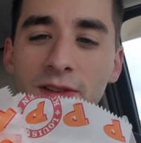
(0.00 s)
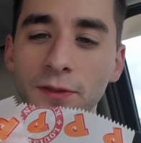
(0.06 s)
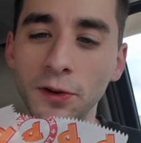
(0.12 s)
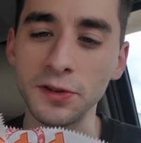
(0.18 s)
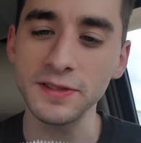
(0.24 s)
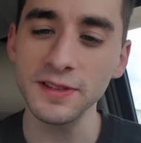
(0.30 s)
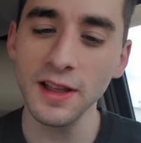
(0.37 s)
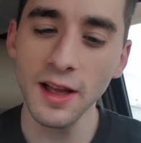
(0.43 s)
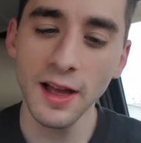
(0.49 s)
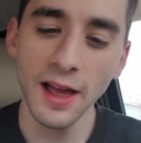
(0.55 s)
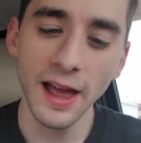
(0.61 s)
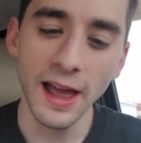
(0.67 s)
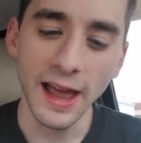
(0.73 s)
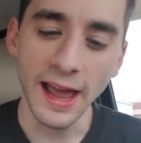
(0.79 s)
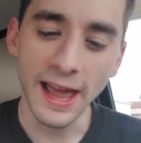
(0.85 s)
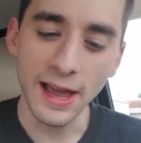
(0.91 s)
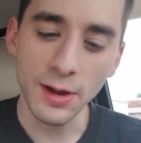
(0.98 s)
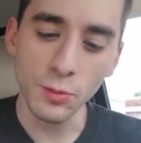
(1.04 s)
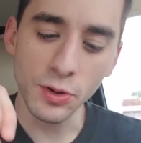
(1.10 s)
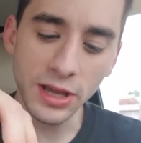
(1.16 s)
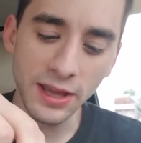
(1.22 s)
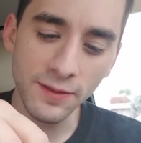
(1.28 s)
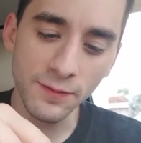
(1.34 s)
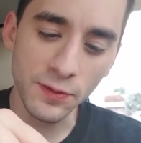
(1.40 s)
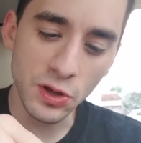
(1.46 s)
first. And we'll
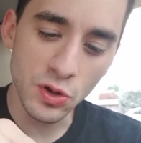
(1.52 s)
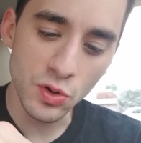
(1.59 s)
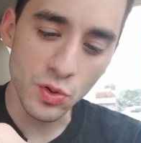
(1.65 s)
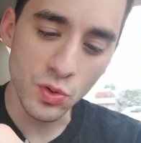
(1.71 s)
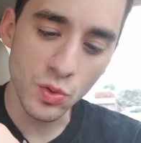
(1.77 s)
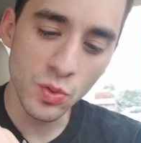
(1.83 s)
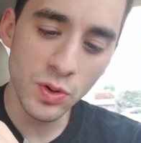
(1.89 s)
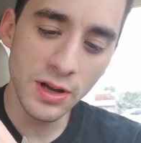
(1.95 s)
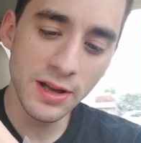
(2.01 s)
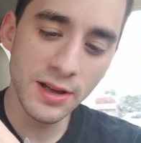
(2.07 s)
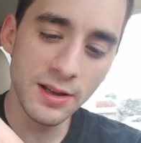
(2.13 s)
give you